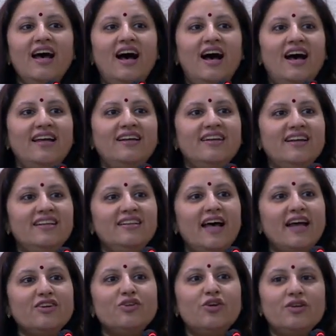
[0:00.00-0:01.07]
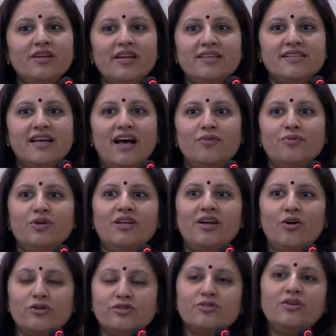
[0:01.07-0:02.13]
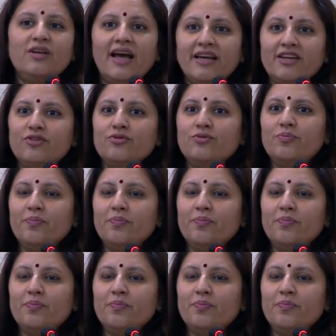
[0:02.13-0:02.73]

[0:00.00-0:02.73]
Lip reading: And in that context, I would also like to